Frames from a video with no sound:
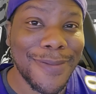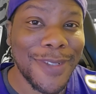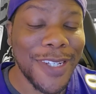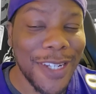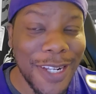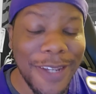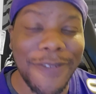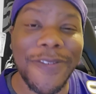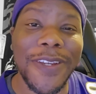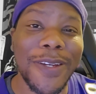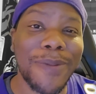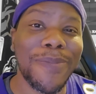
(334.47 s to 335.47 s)

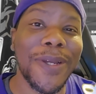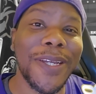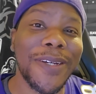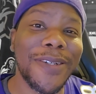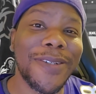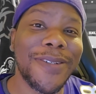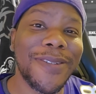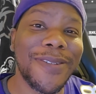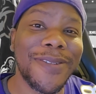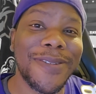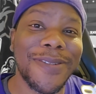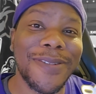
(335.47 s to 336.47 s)
Le'Veon Bell
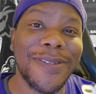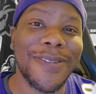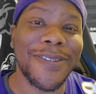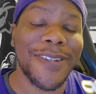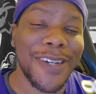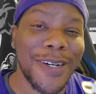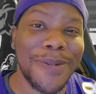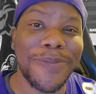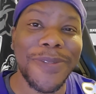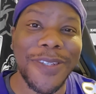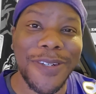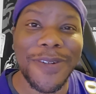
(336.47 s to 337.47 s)

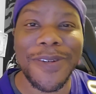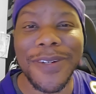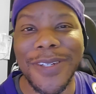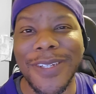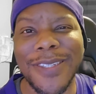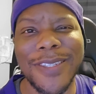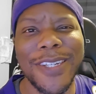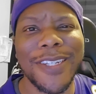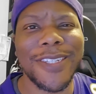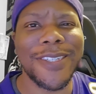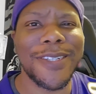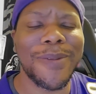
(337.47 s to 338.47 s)
come to the
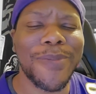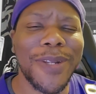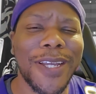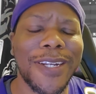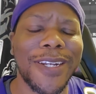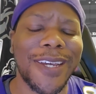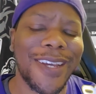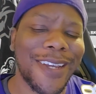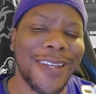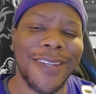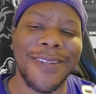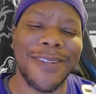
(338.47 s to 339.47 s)
organization and be like, dang,